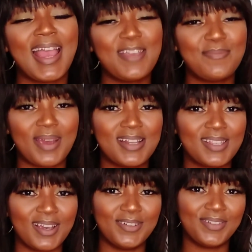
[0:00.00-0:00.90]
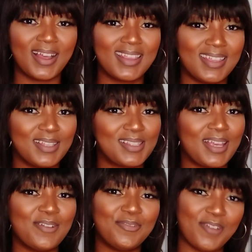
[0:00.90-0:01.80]
a part of this
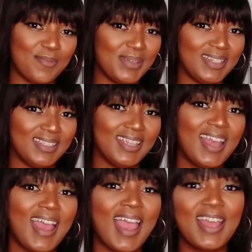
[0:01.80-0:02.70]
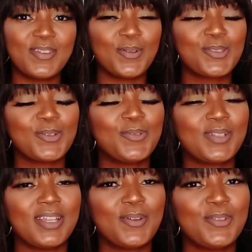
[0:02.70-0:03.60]
family, and also
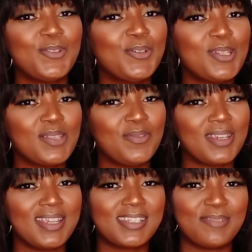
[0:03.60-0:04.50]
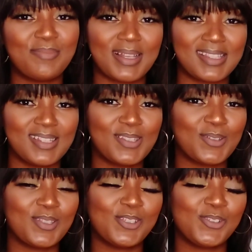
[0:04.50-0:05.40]
click on your notification button
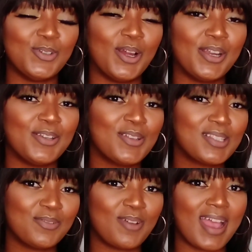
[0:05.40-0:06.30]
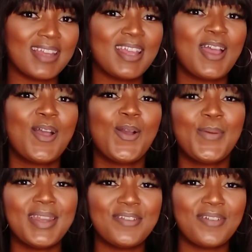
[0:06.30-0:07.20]
so that you are notified
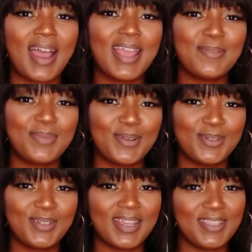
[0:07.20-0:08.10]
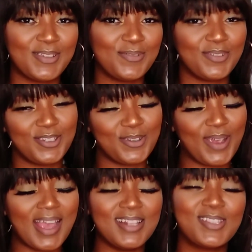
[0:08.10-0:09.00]
whenever I upload a new video.
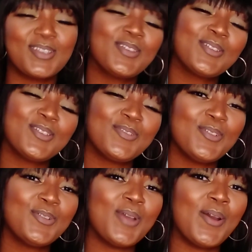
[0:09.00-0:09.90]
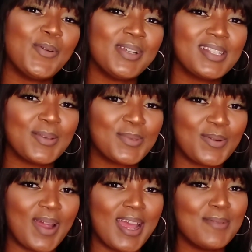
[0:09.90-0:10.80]
And to those of you who are already
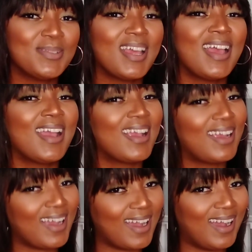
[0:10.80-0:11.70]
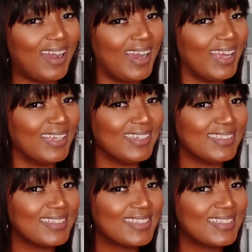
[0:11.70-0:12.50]
subscribed, guys,